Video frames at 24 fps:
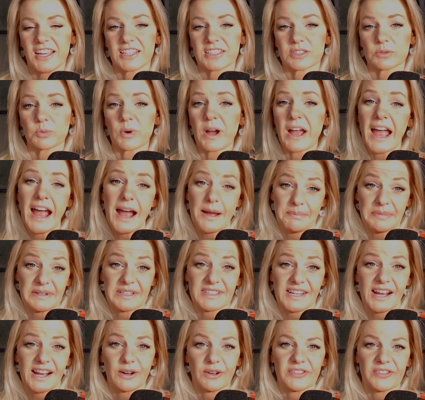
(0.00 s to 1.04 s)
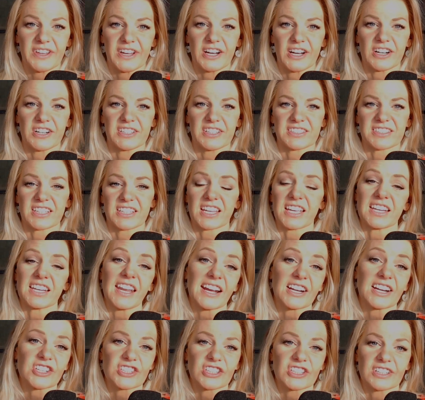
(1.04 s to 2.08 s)
what happened out there. It's the
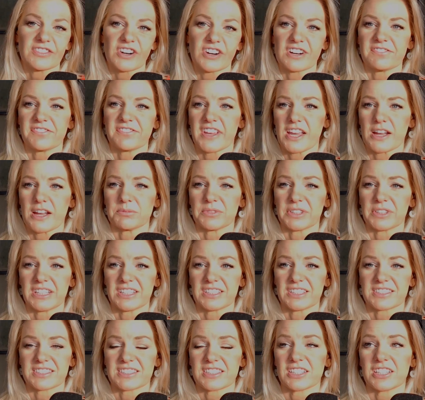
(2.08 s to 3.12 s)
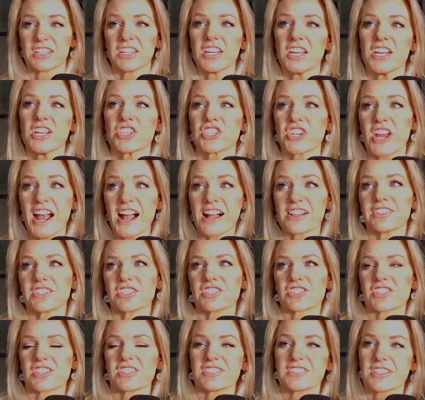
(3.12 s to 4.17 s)
connection of our family. It's the
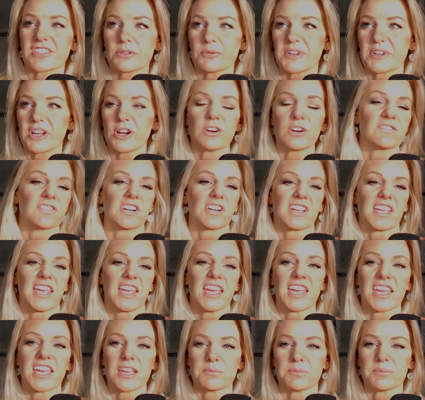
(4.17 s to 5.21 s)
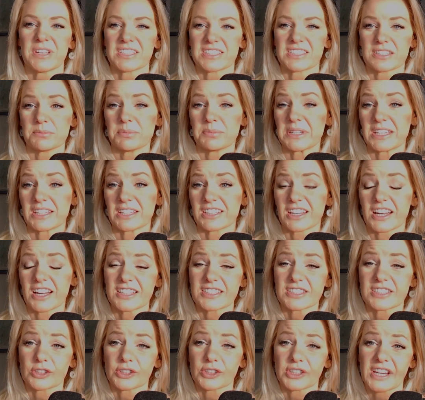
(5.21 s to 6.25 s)
challenges that we overcame. It's the being in
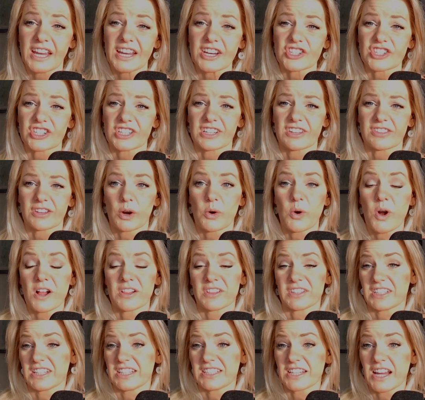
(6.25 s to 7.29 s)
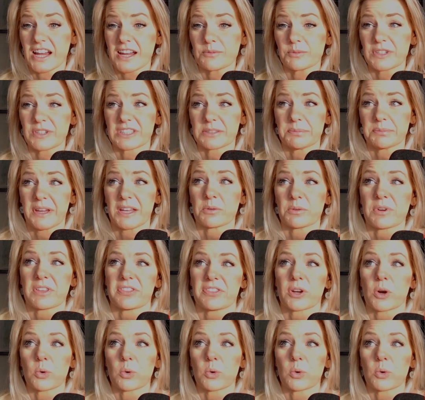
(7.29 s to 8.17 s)
God's creation and the quality time we spent with the